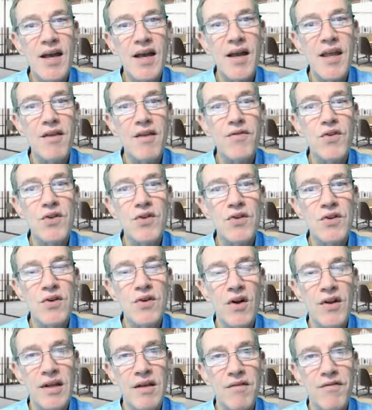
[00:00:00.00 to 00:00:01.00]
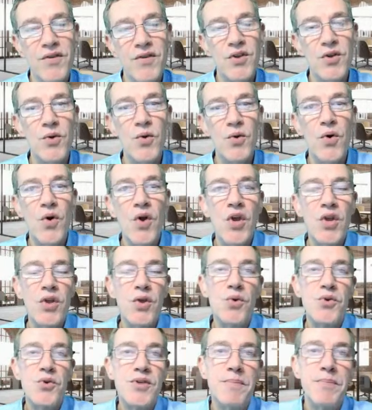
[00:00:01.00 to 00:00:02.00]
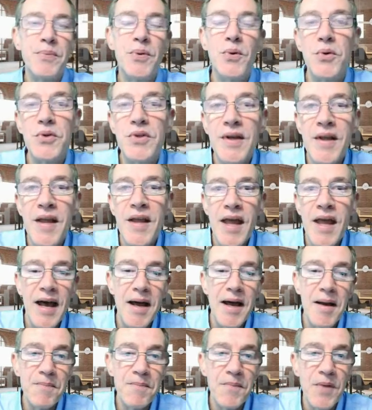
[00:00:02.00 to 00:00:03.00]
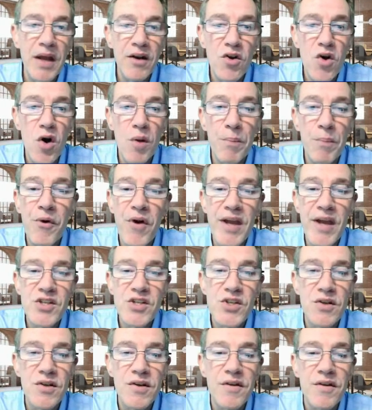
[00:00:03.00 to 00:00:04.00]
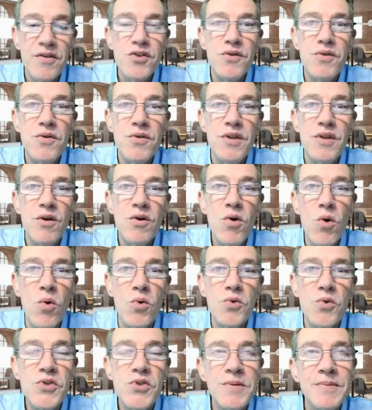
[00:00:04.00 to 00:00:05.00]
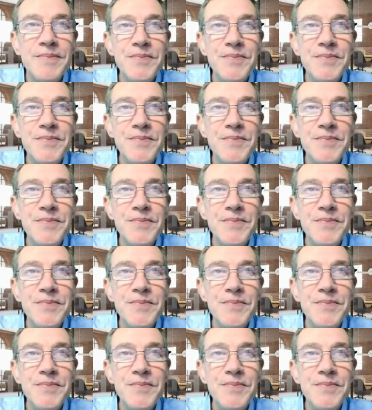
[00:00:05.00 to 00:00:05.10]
if you do not give your support and cooperation to the courts.